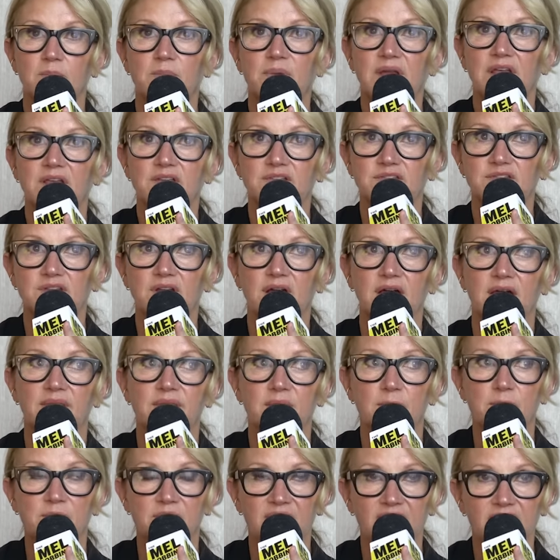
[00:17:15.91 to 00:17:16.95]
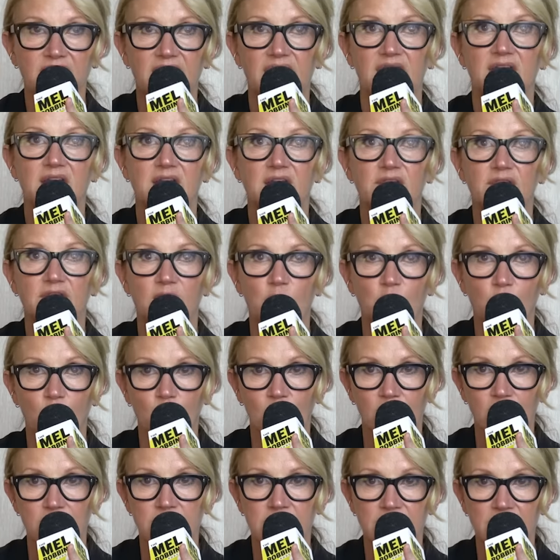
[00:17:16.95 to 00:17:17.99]
based on the pain that
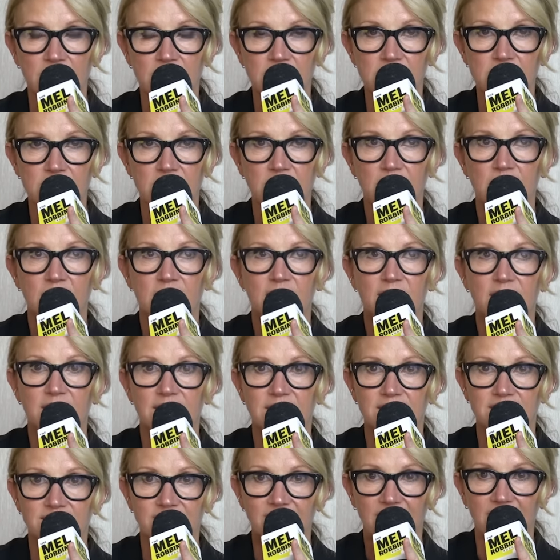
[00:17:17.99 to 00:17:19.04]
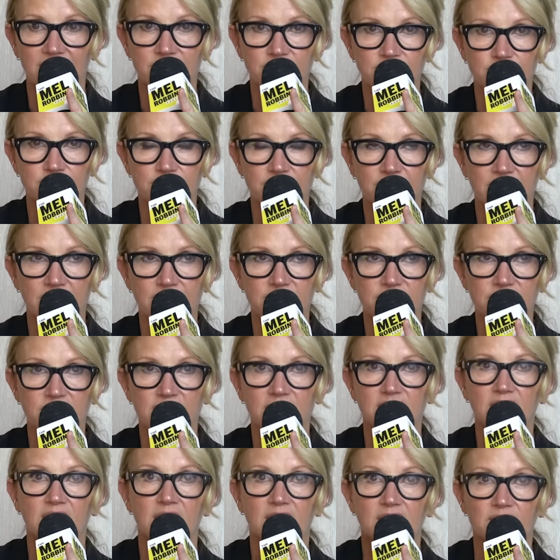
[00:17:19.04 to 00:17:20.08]
worrying and
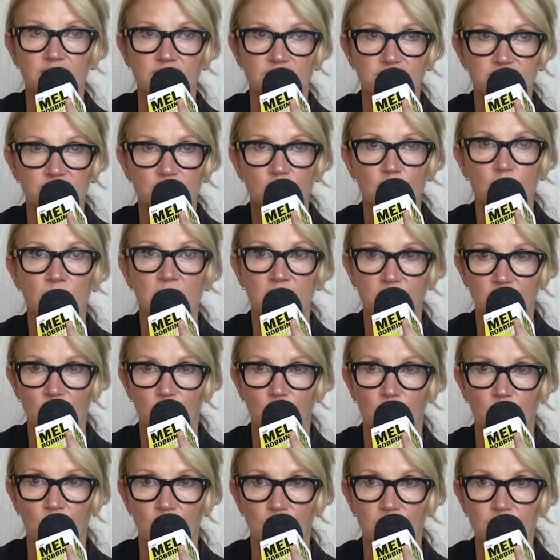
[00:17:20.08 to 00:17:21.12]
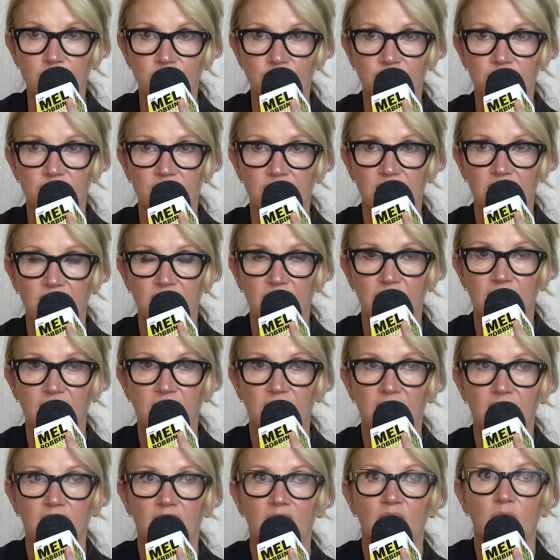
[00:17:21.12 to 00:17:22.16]
catastrophizing, assuming the worst,
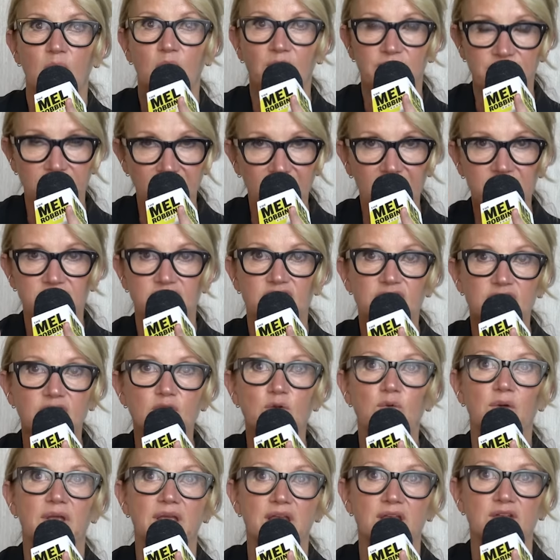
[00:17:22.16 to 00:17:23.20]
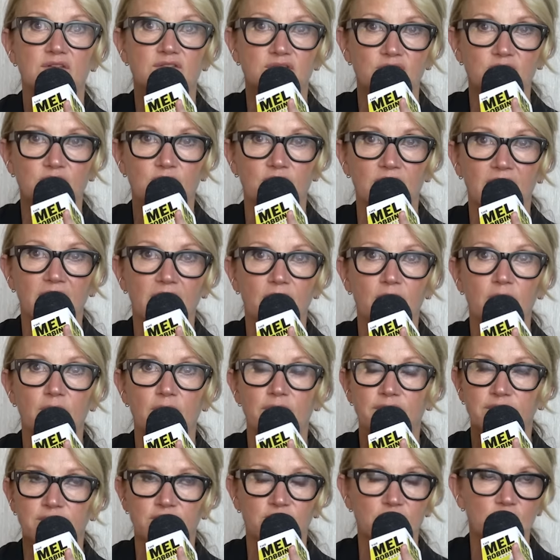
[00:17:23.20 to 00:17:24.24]
what that's doing to your
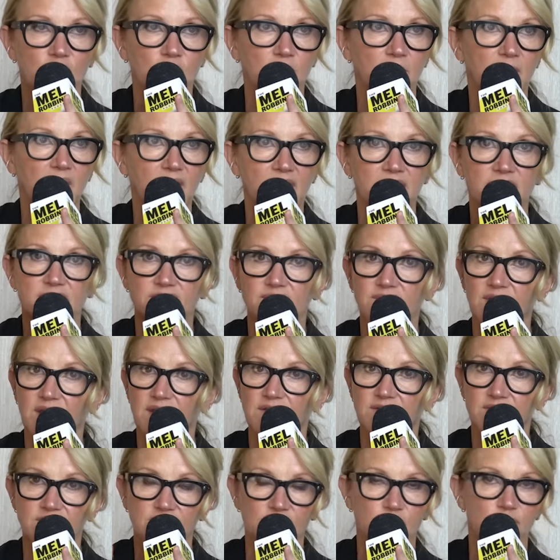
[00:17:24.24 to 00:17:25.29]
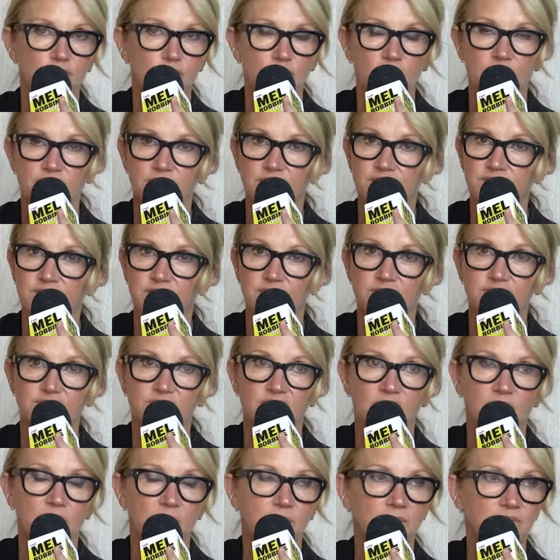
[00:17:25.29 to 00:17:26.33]
health, to your mindset, to your nervous
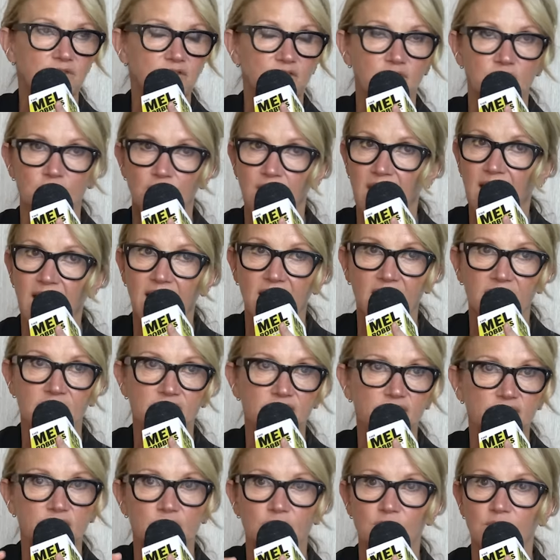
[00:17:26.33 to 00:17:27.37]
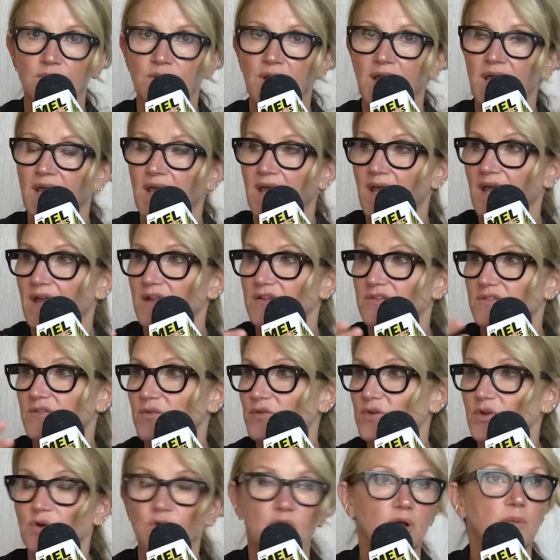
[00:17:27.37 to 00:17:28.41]
system, to your attitude, and
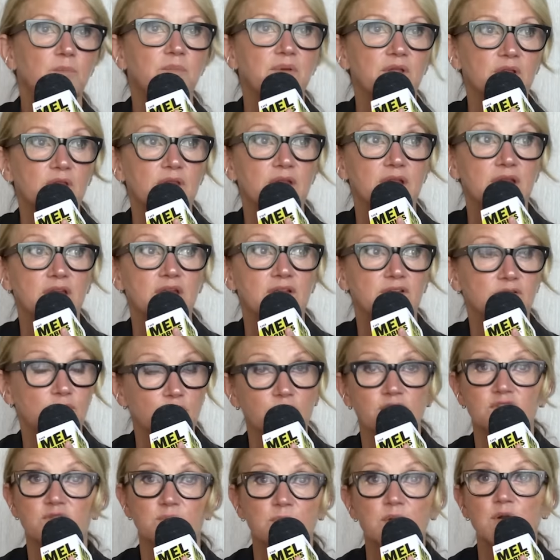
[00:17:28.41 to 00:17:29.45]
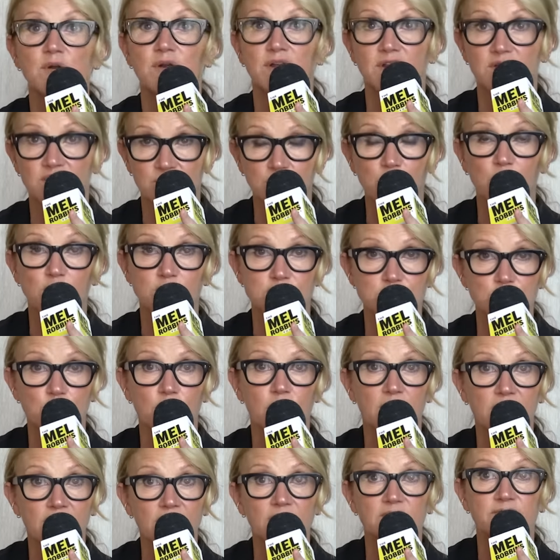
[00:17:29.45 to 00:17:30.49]
to your ability to experience more
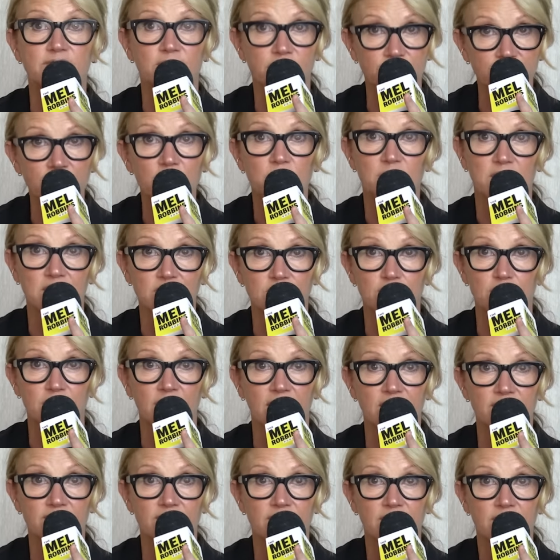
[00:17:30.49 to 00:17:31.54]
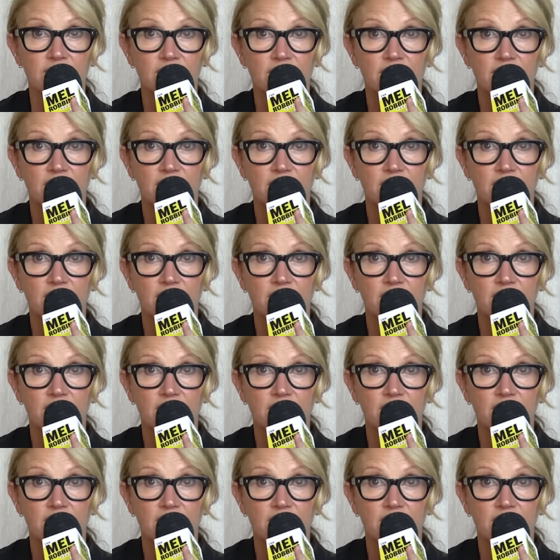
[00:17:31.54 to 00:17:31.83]
joy and fulfillment in your life.